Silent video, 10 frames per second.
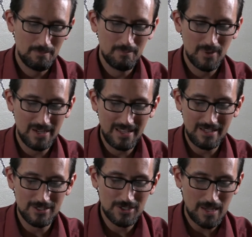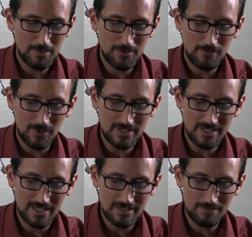But in chapter
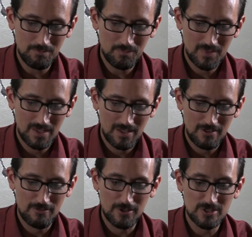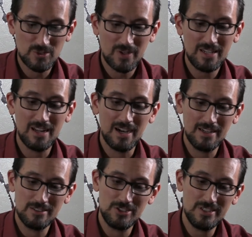14, verse
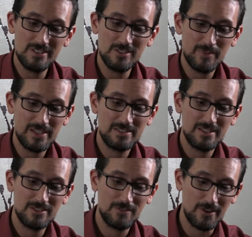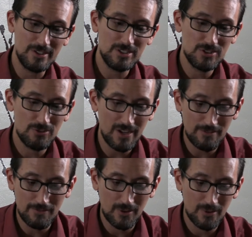29, Jesus makes this very
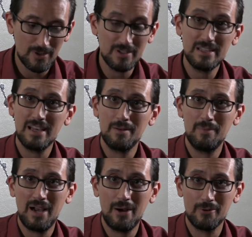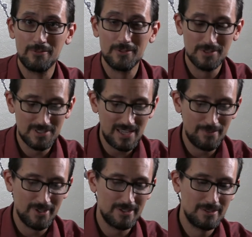straightforward yet powerful
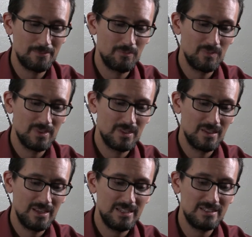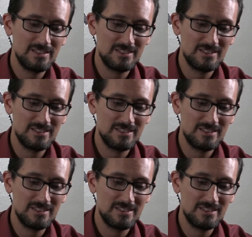statement. He says,